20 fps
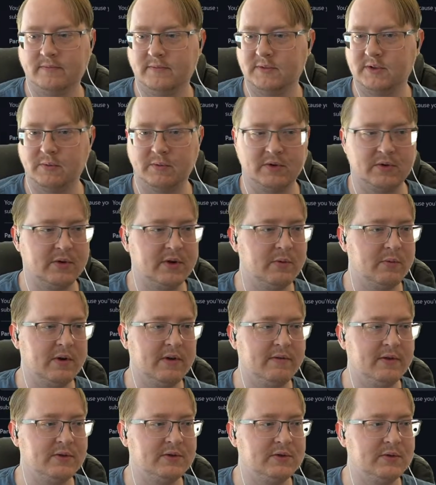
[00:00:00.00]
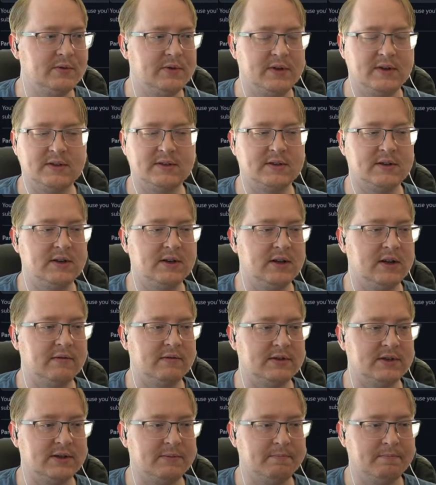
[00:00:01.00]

So we're doing one of those two things at any given time.